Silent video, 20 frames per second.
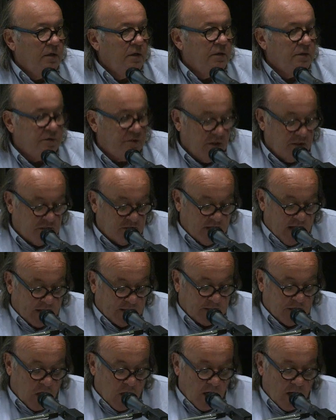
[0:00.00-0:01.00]
Since that
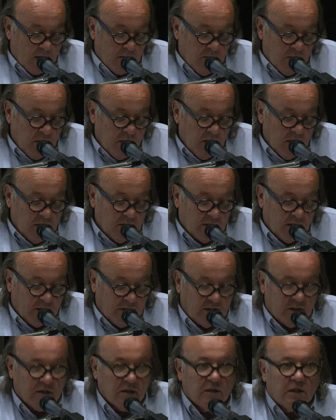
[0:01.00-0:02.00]
time, they
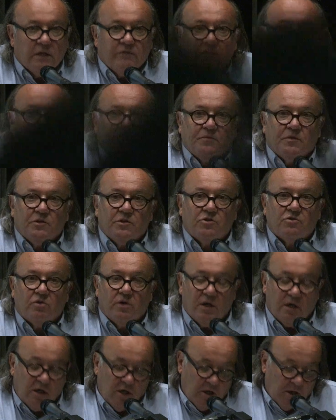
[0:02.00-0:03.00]
didn't live up to the
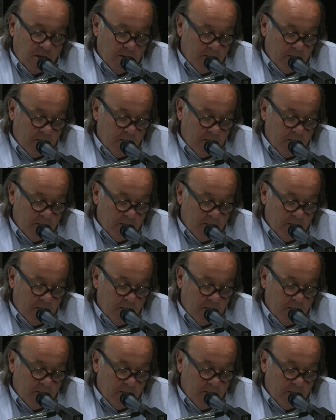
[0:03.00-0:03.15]
treaty.